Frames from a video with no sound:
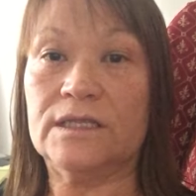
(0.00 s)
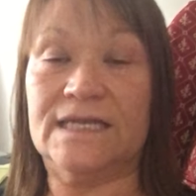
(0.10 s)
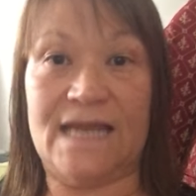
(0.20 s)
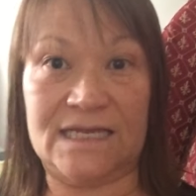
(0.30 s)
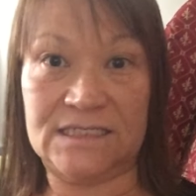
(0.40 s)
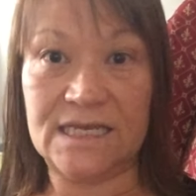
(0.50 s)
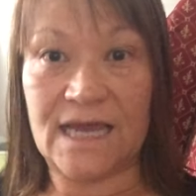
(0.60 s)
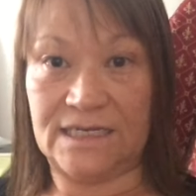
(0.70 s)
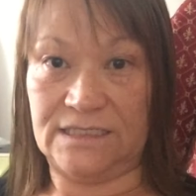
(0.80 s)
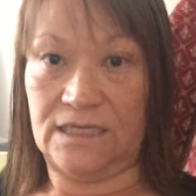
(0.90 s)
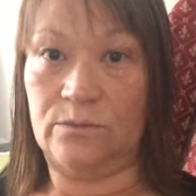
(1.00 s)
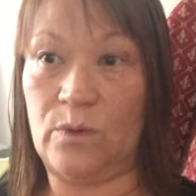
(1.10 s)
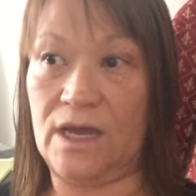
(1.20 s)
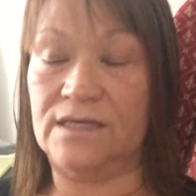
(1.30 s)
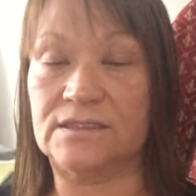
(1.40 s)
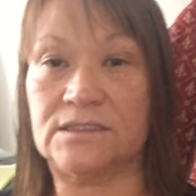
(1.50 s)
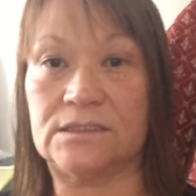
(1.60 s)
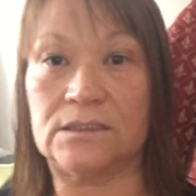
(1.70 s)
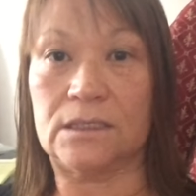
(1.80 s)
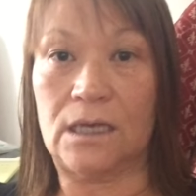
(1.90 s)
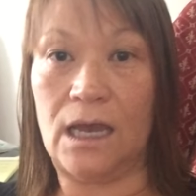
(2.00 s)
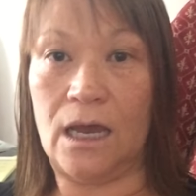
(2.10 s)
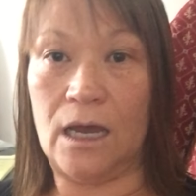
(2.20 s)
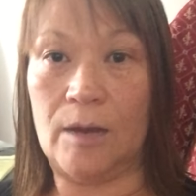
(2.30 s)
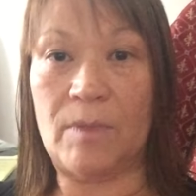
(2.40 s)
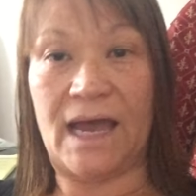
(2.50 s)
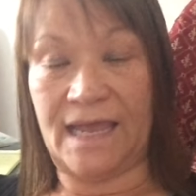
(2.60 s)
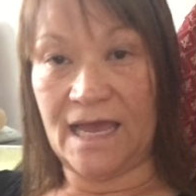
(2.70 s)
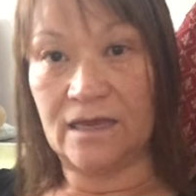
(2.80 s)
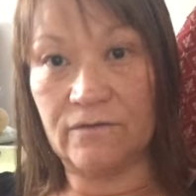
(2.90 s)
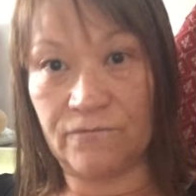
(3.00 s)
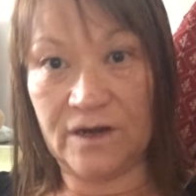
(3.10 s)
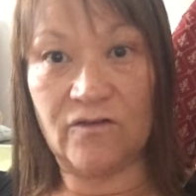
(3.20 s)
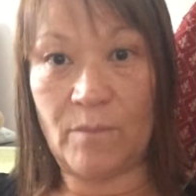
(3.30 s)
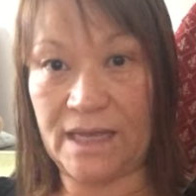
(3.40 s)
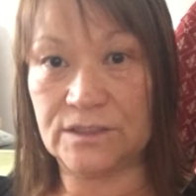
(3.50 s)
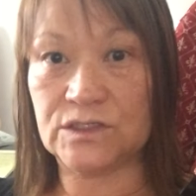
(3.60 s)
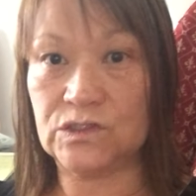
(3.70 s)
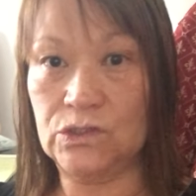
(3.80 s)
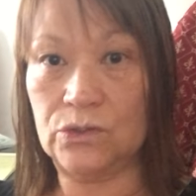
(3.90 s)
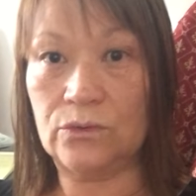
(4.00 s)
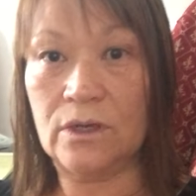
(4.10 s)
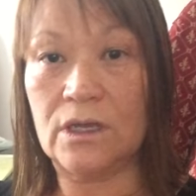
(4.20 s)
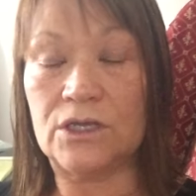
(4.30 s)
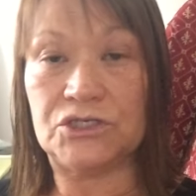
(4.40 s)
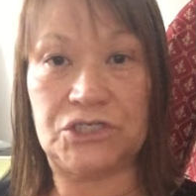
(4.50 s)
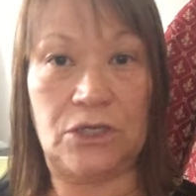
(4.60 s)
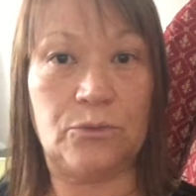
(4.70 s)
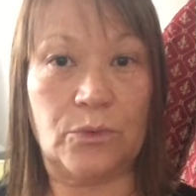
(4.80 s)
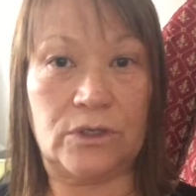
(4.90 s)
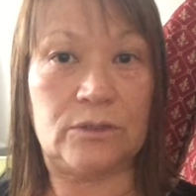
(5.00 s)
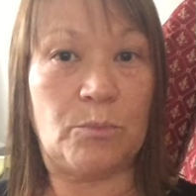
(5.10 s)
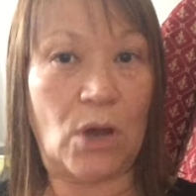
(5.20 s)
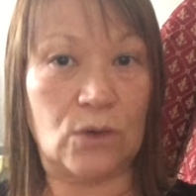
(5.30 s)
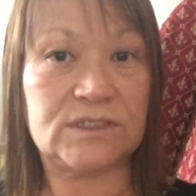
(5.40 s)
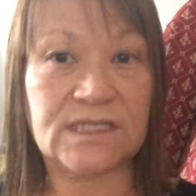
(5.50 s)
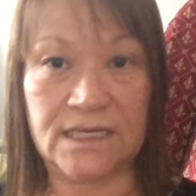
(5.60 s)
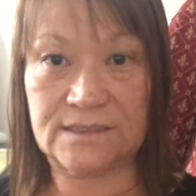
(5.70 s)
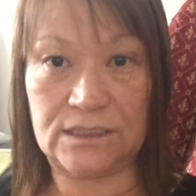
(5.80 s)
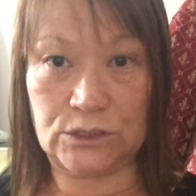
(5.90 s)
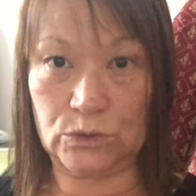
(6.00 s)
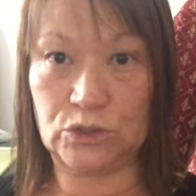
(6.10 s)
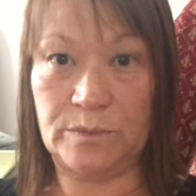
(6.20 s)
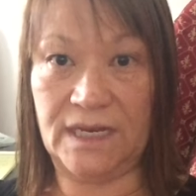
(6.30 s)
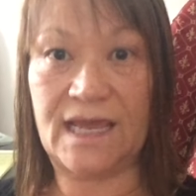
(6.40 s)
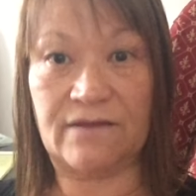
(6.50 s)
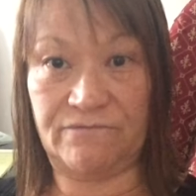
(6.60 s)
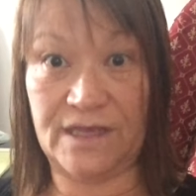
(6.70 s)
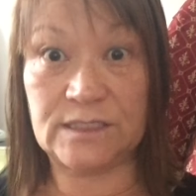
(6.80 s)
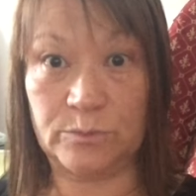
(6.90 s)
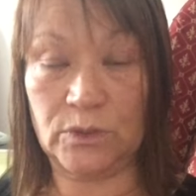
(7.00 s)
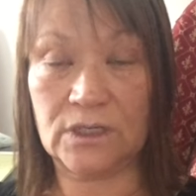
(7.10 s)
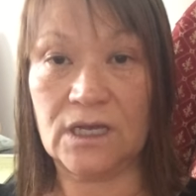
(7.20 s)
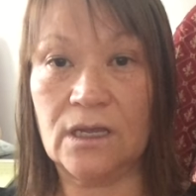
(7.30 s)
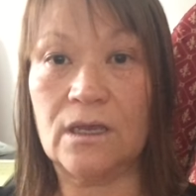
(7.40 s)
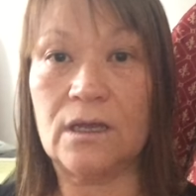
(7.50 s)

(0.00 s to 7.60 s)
The next thing I did was, I had a friend of mine, Sue. She would post things on social media, on Facebook,